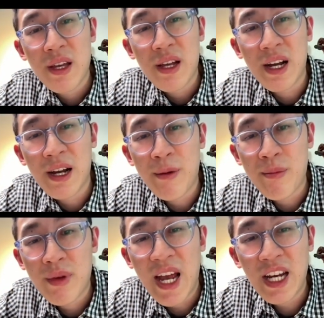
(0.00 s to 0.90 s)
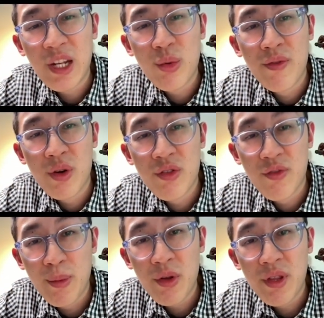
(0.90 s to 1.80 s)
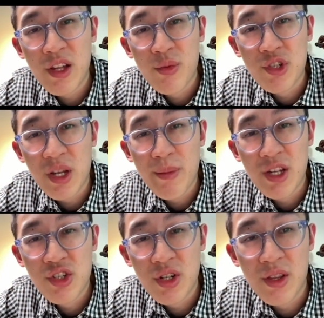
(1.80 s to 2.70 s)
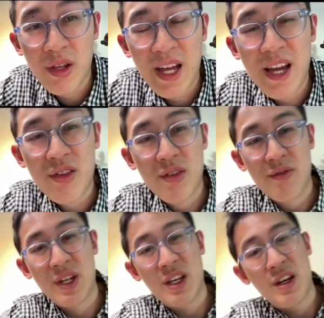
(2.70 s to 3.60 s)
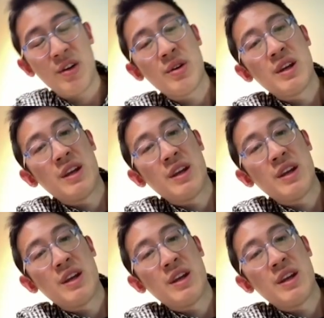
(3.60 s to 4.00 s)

Adding in reverse for both hands, which I mentioned in the last video,